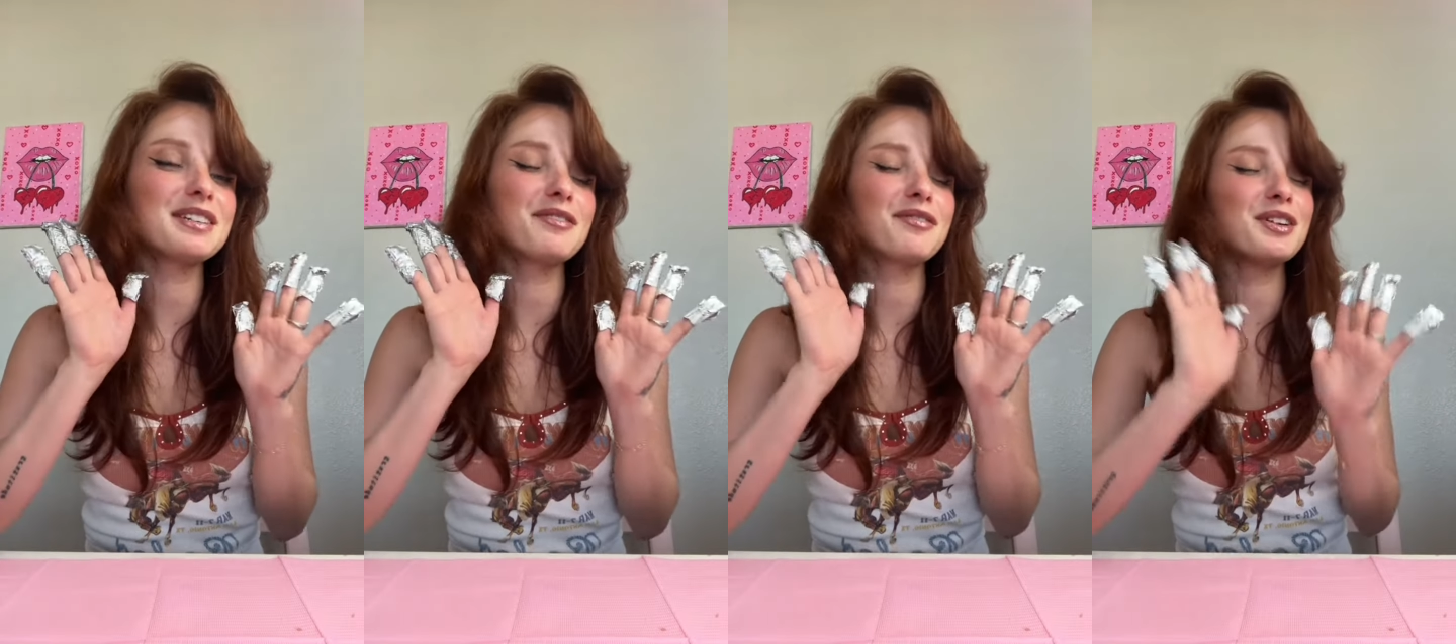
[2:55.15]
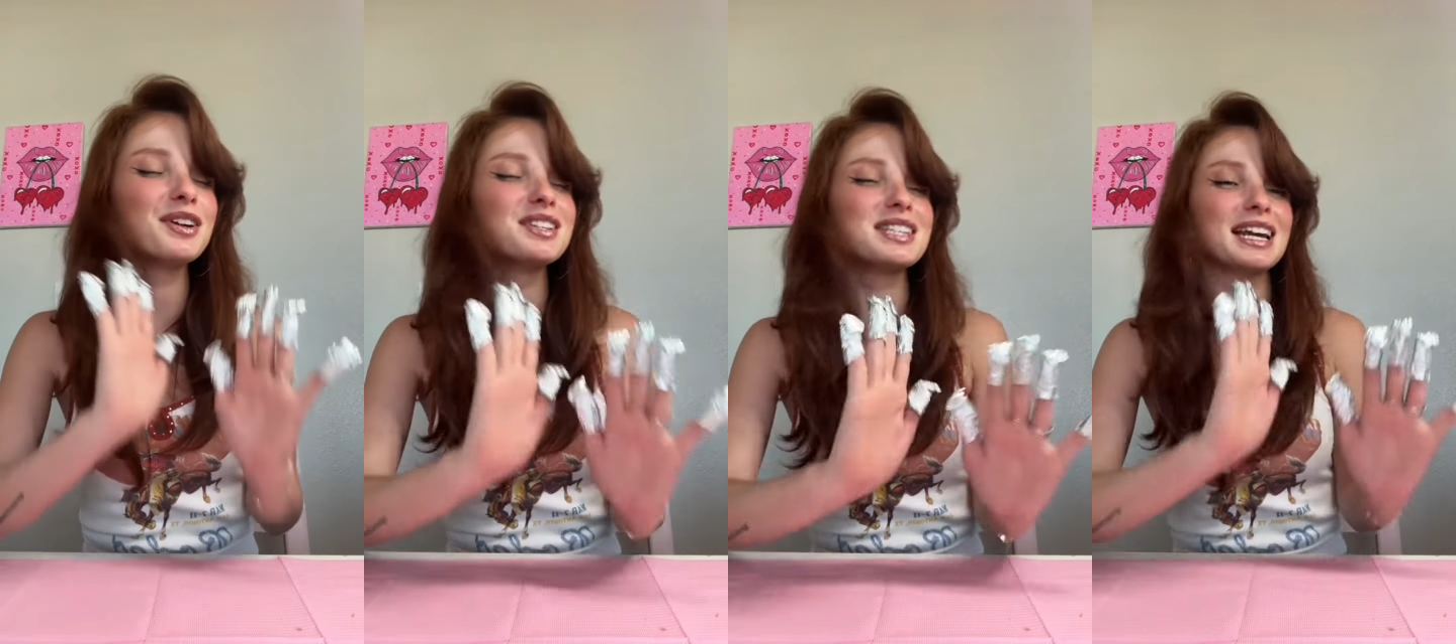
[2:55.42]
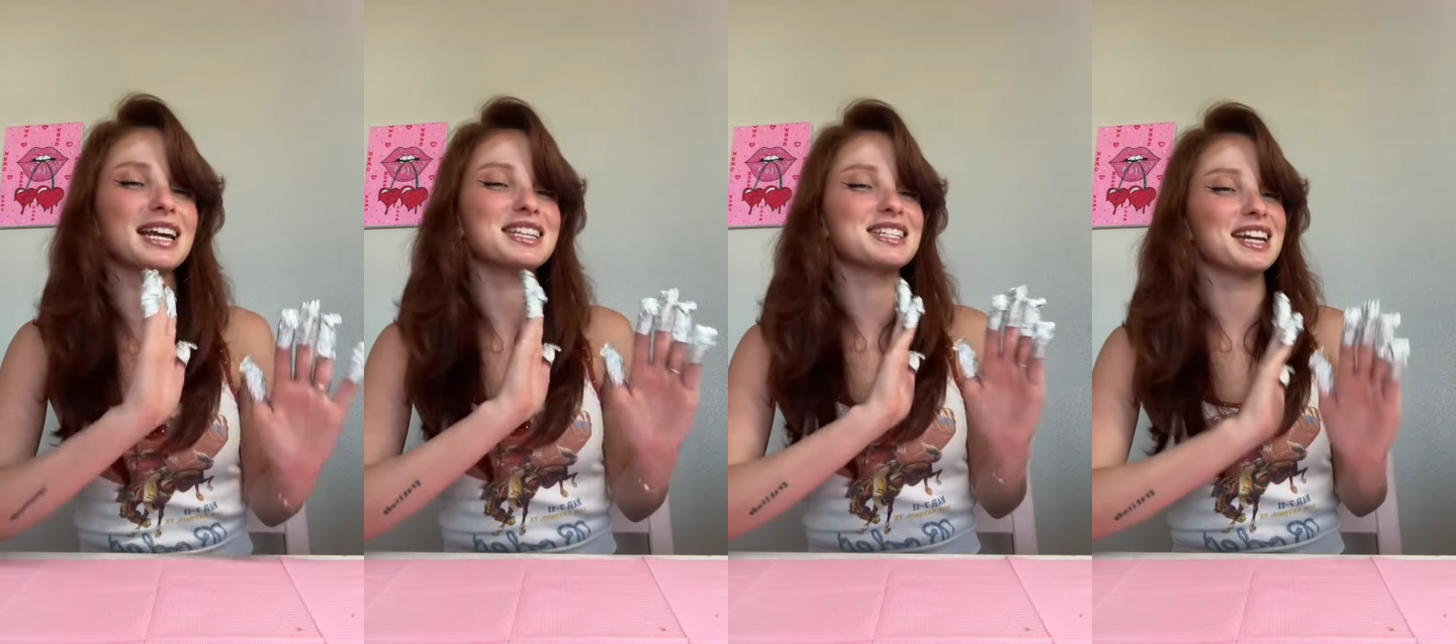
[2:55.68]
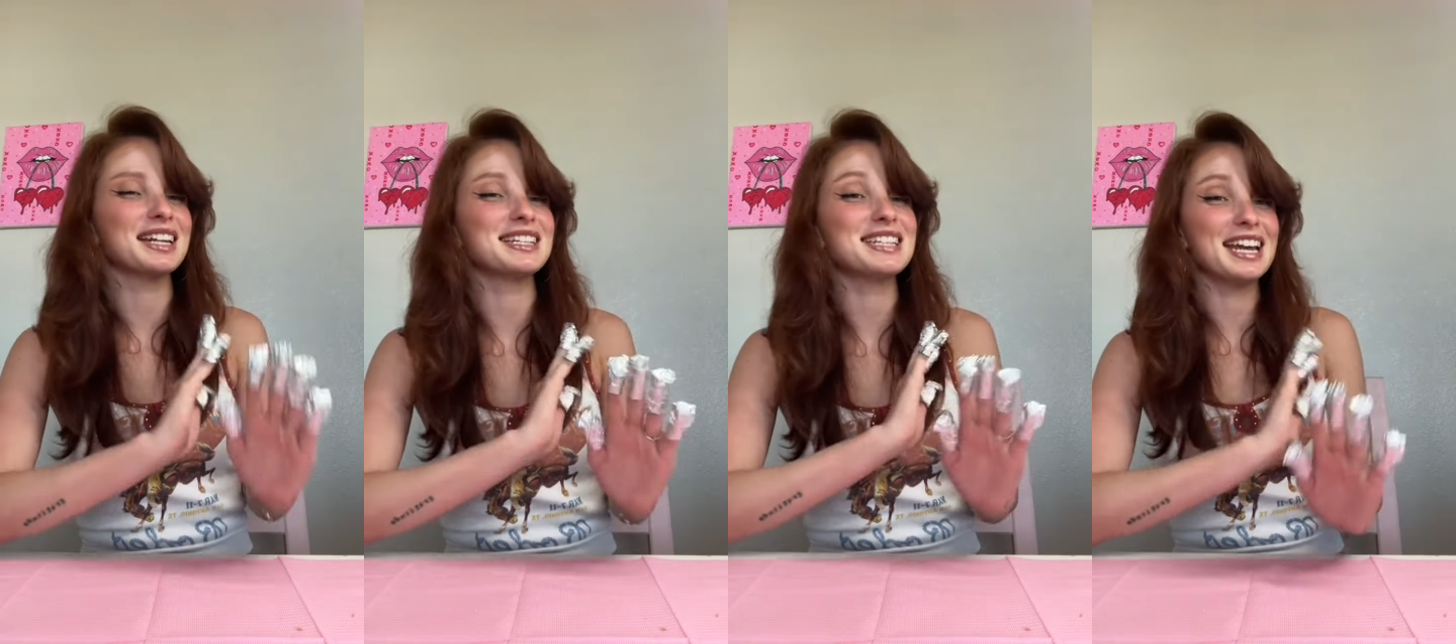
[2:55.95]
feels like
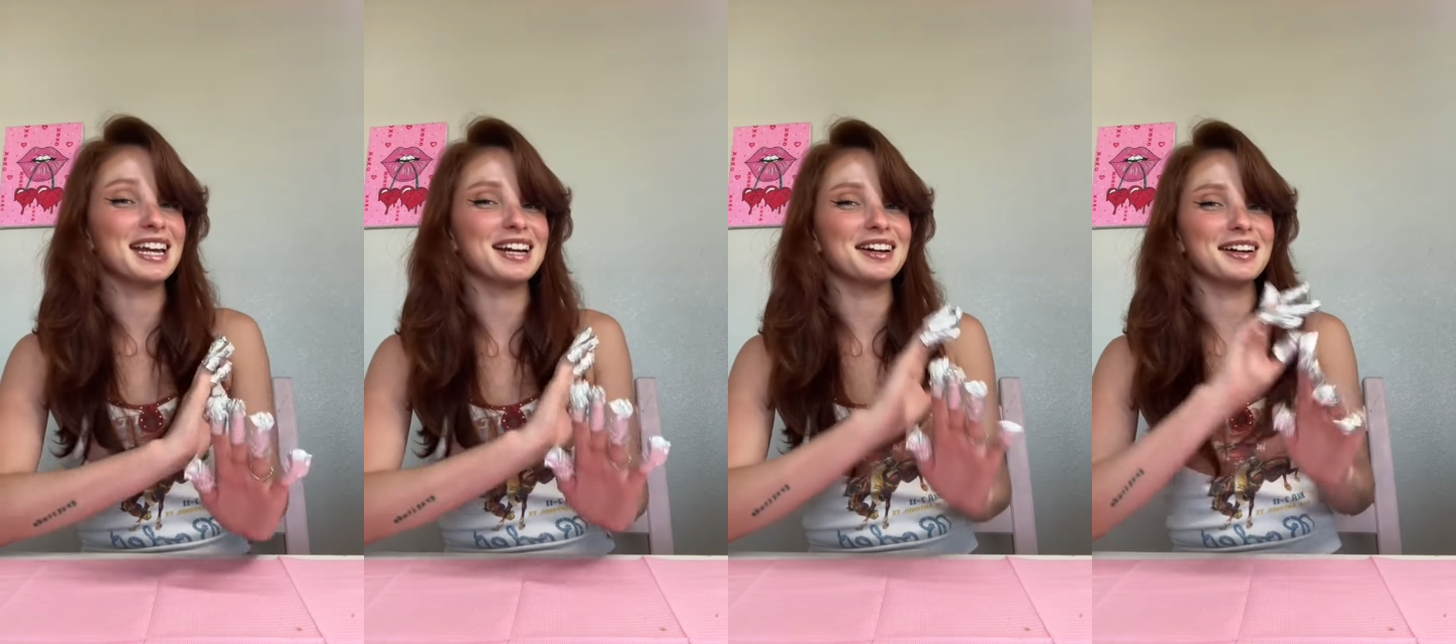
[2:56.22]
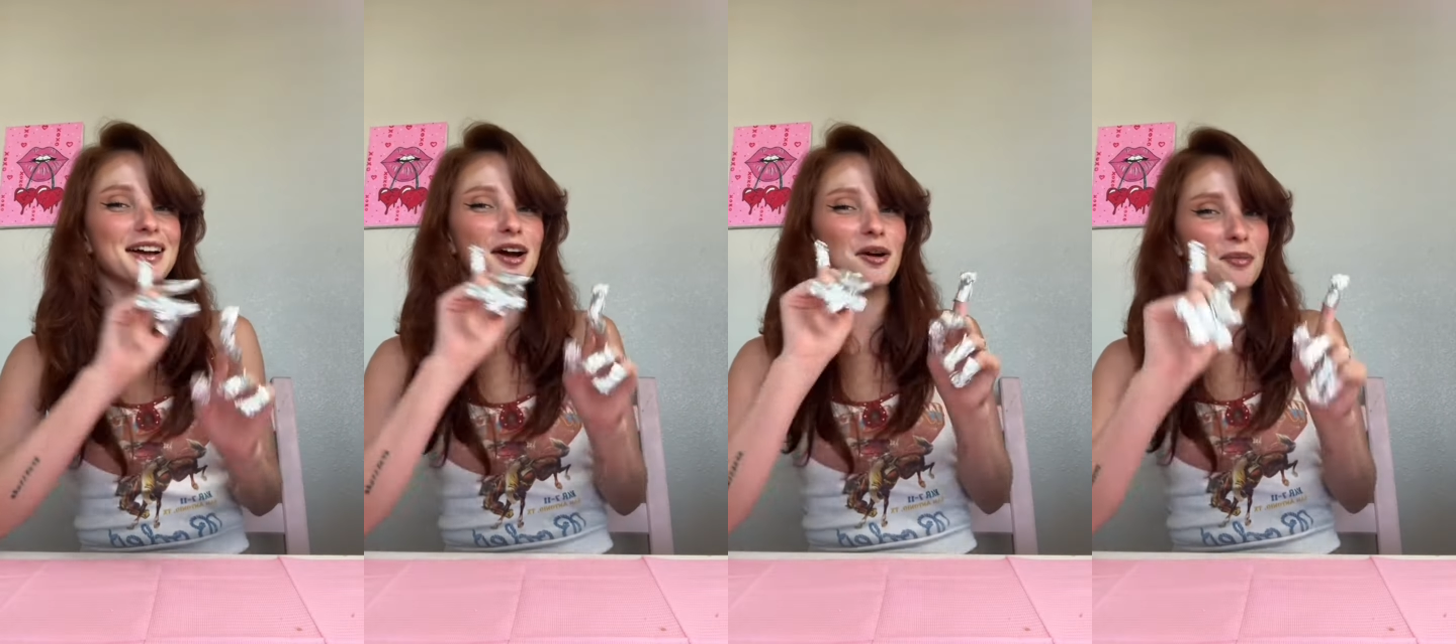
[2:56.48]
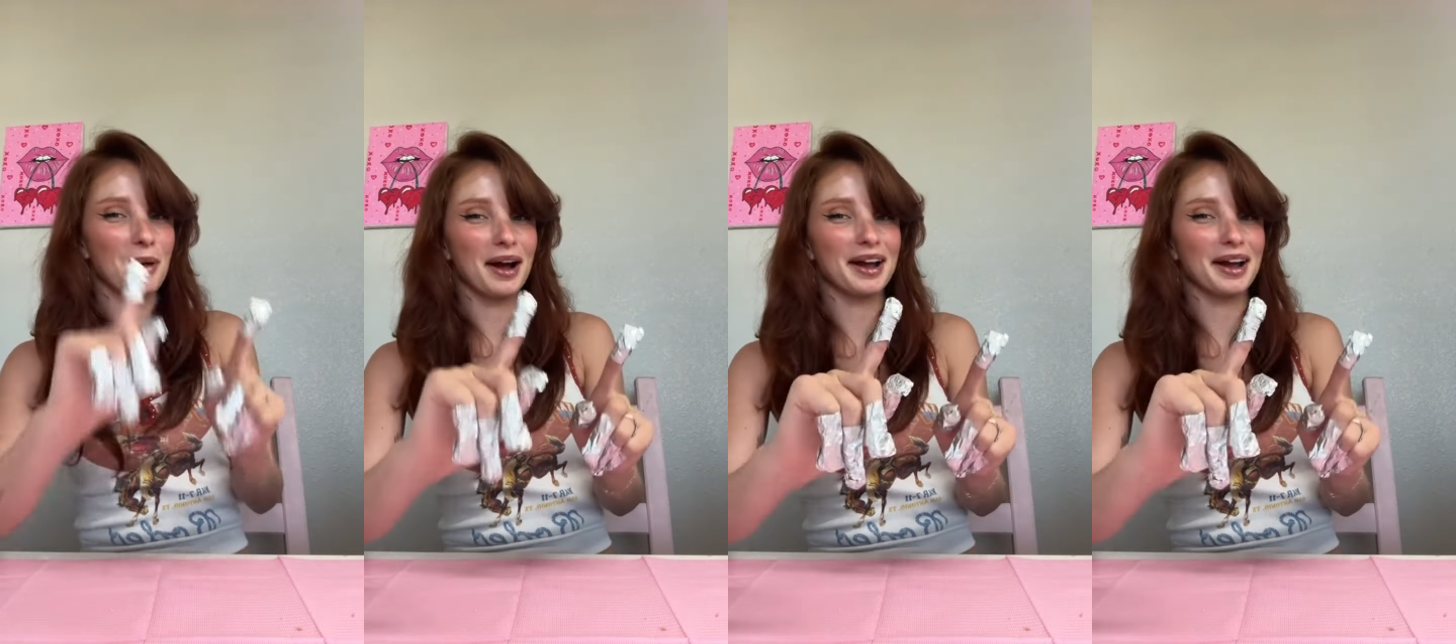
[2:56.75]
it's going to take a